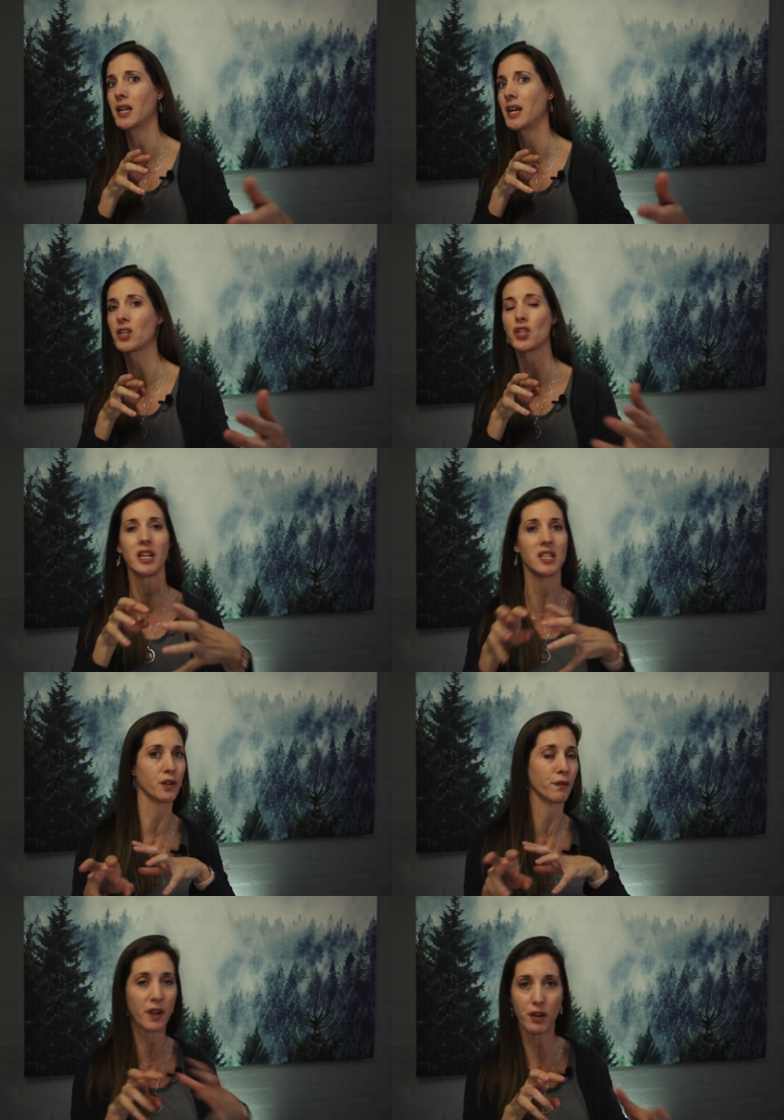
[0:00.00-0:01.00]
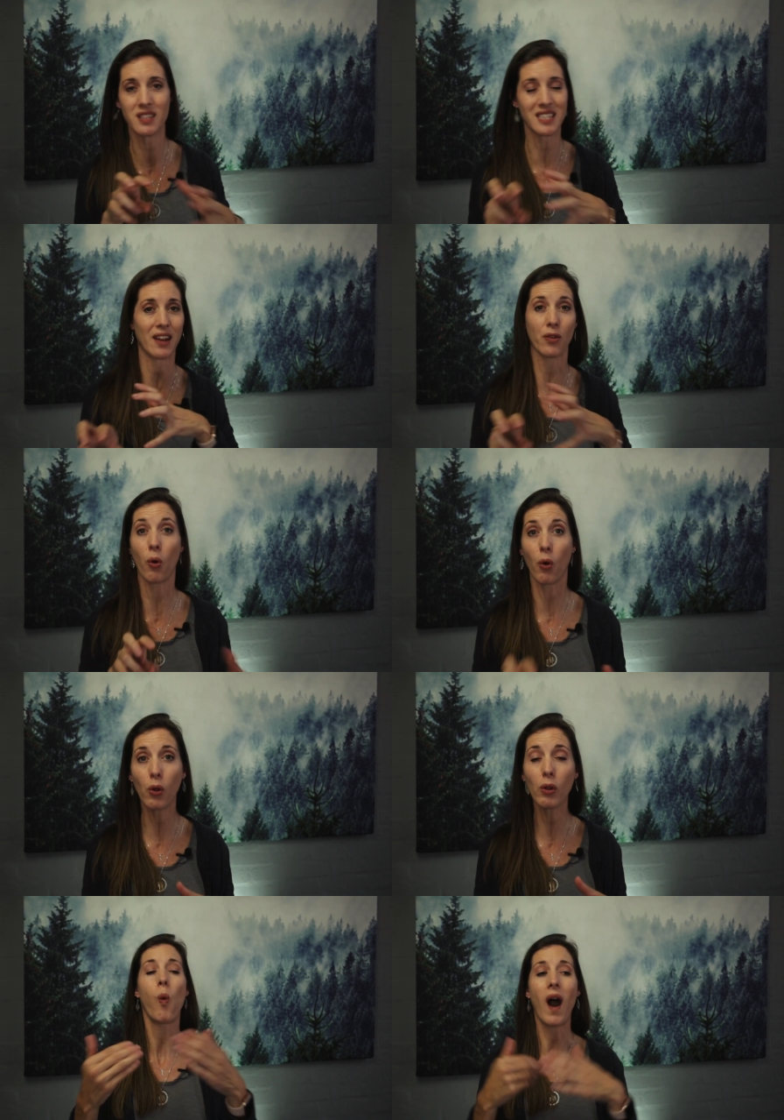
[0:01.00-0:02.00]
connection interference at
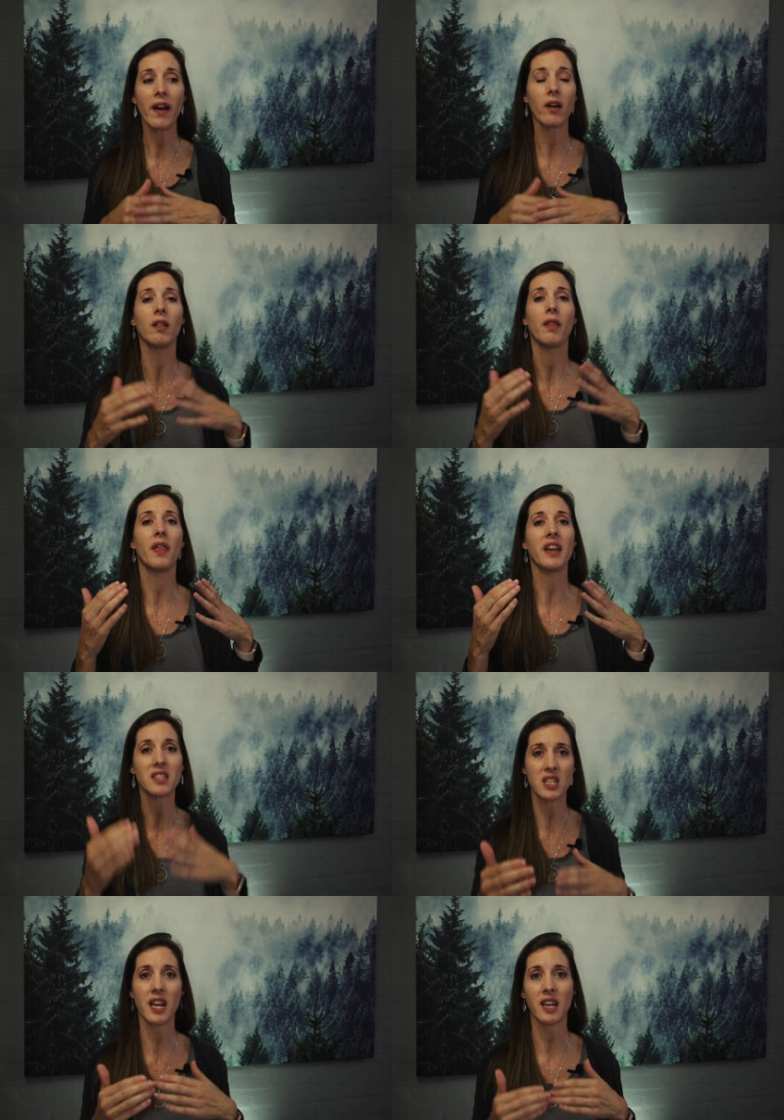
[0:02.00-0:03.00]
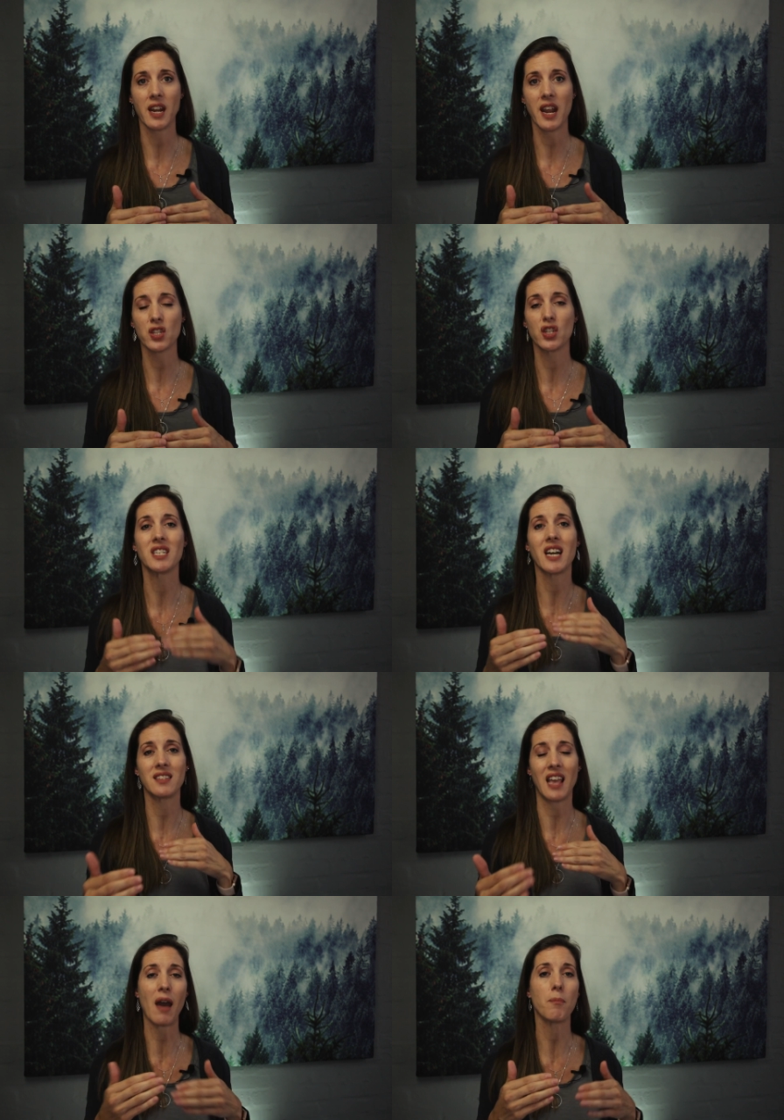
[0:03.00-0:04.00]
all, while the internet connection does
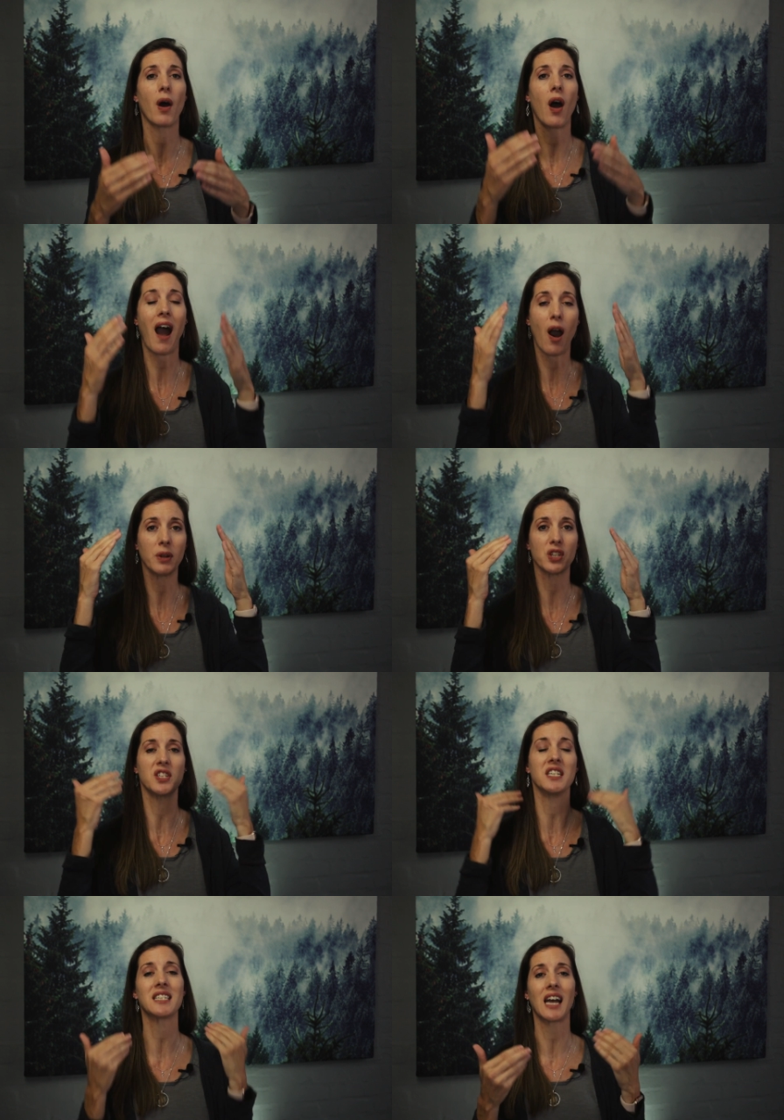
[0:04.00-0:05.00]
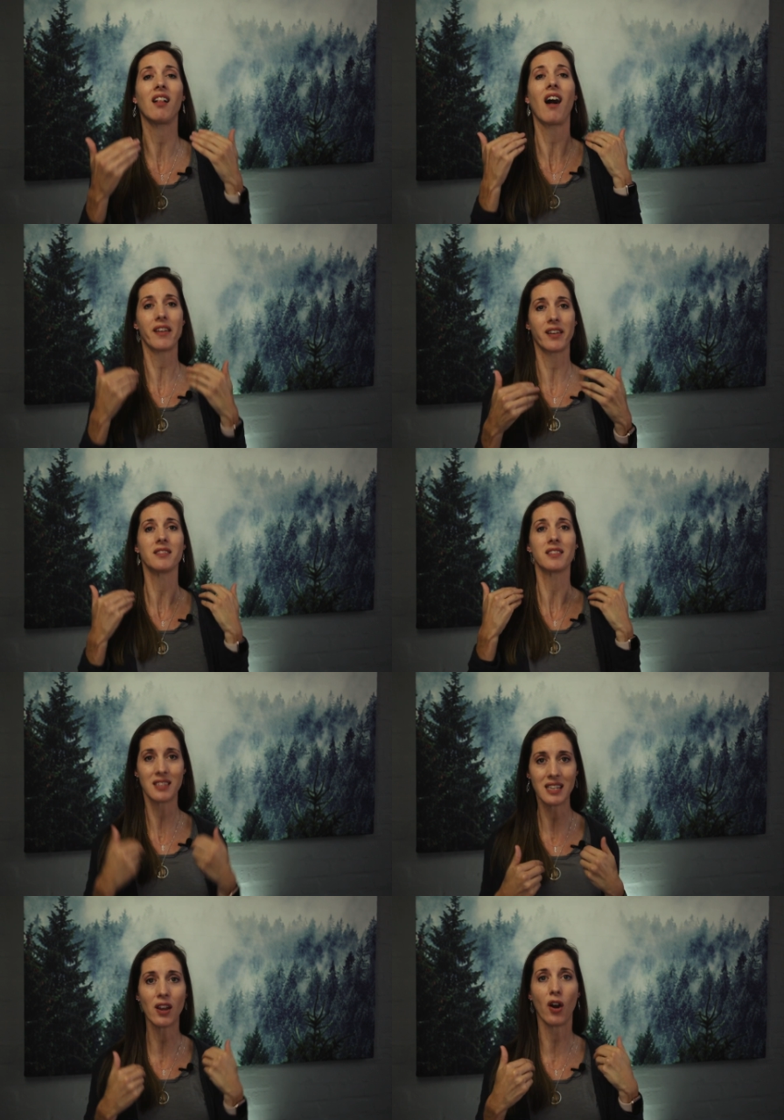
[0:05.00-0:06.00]
hamper how much detail I can
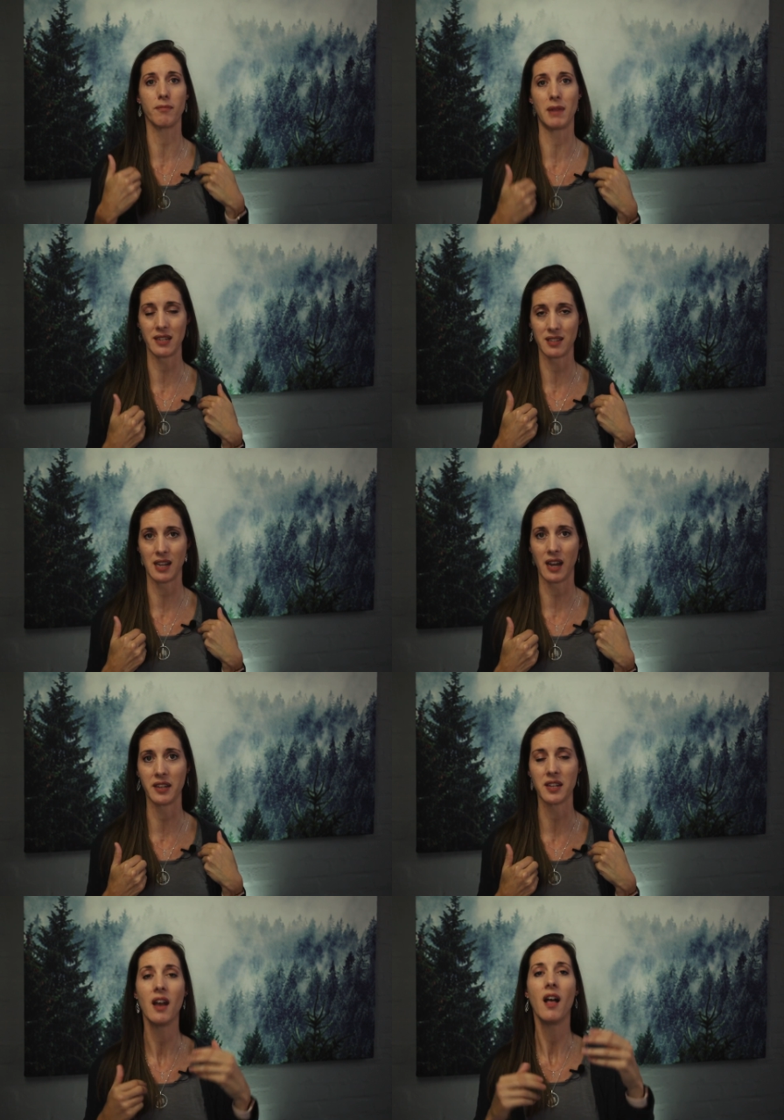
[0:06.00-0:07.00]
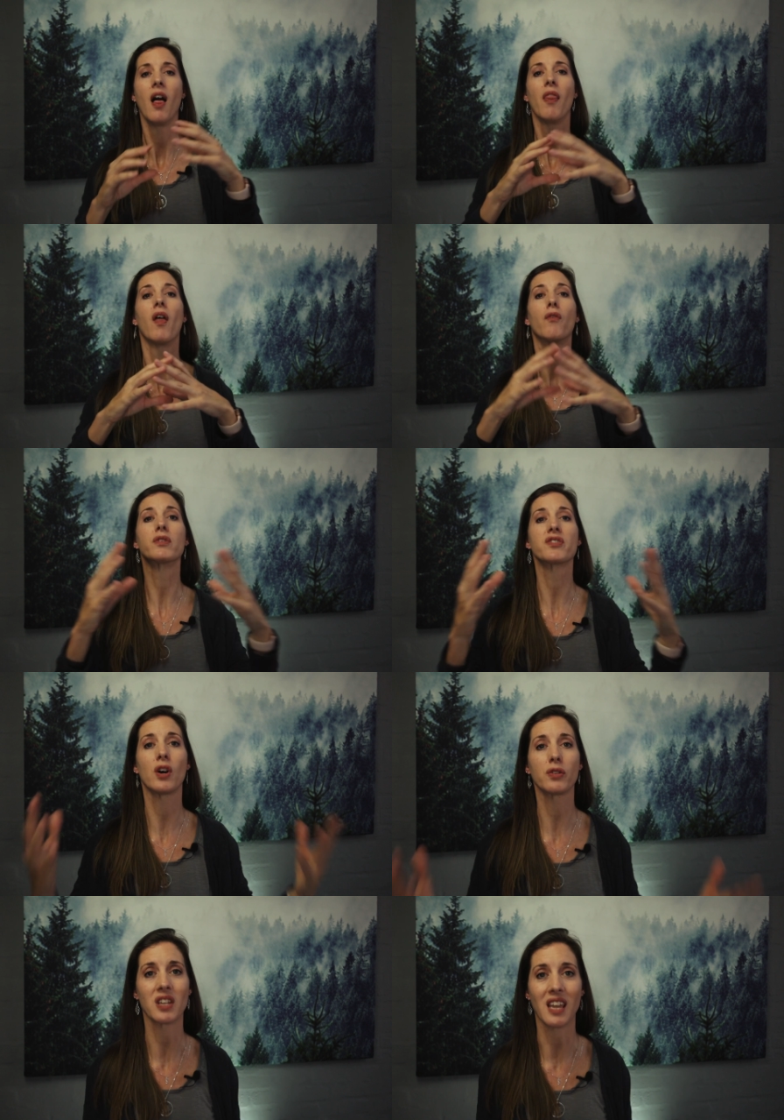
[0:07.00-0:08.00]
see on my side. The
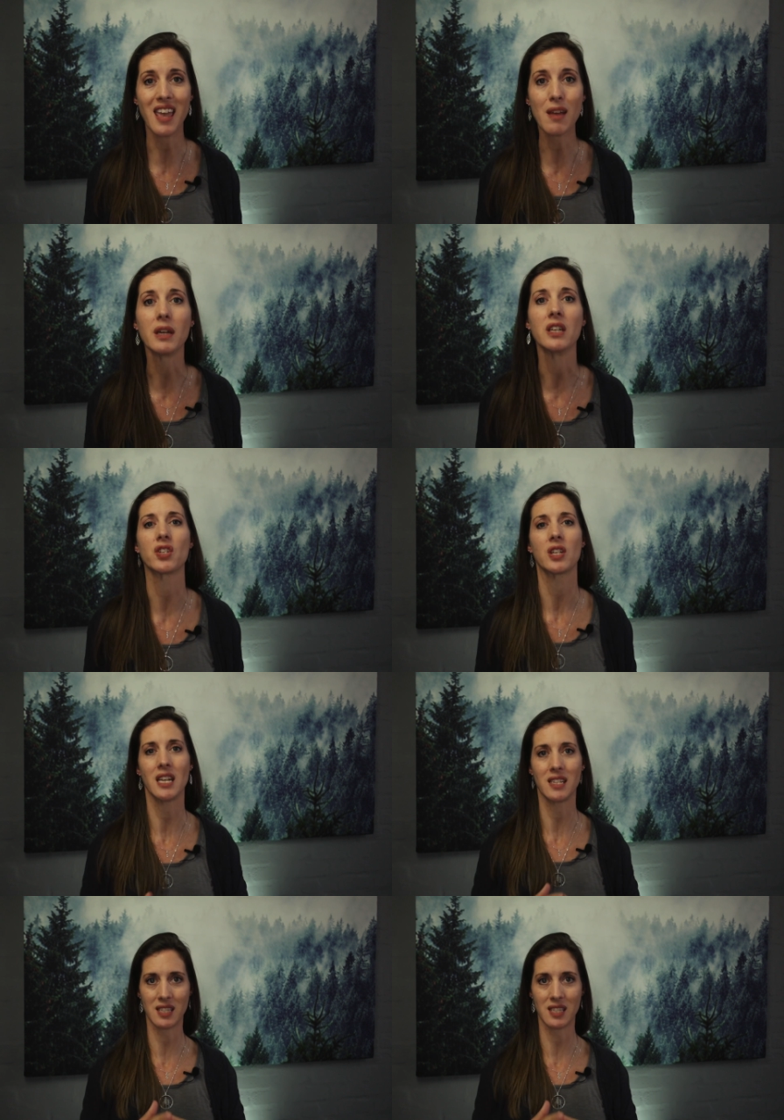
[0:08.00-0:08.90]
resulting image is